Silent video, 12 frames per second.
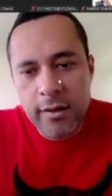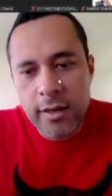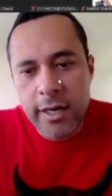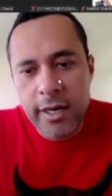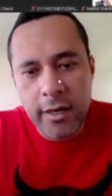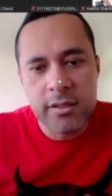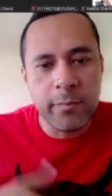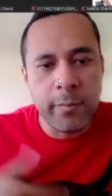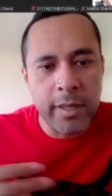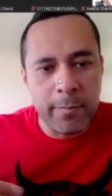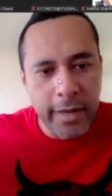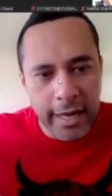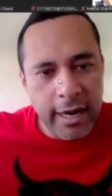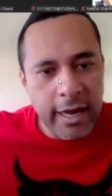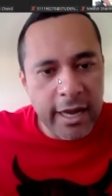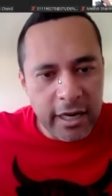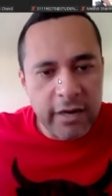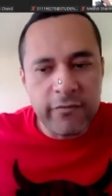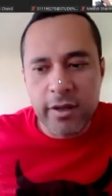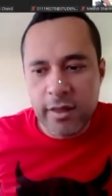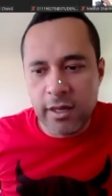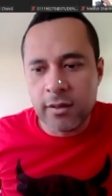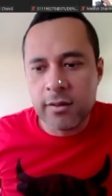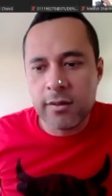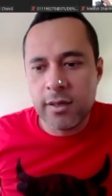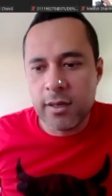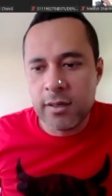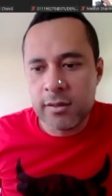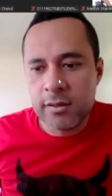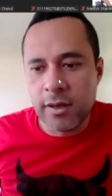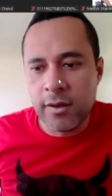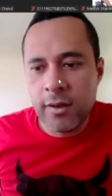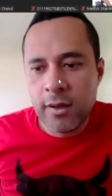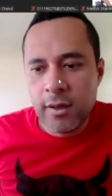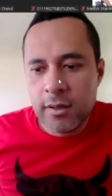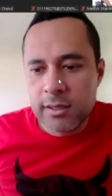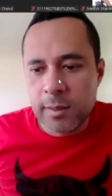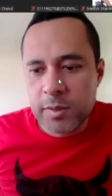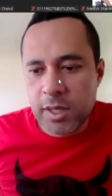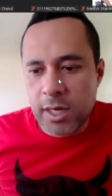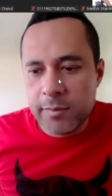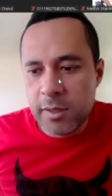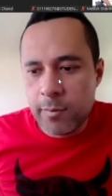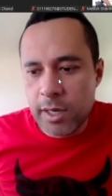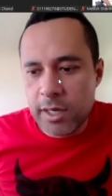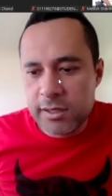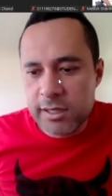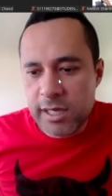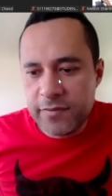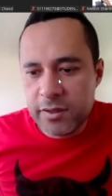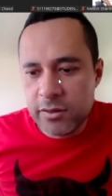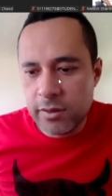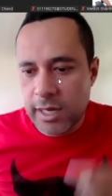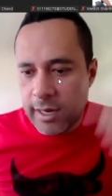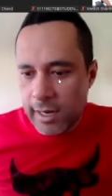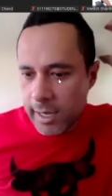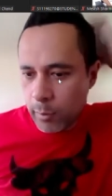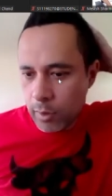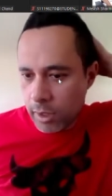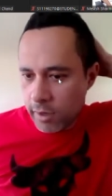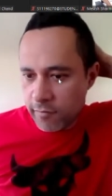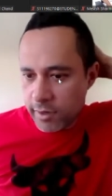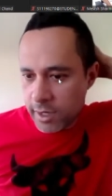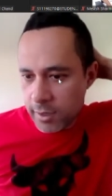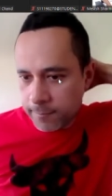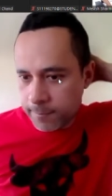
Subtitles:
I needed to be better at everything. Yeah. So sometimes you might just have to do that lab all over again.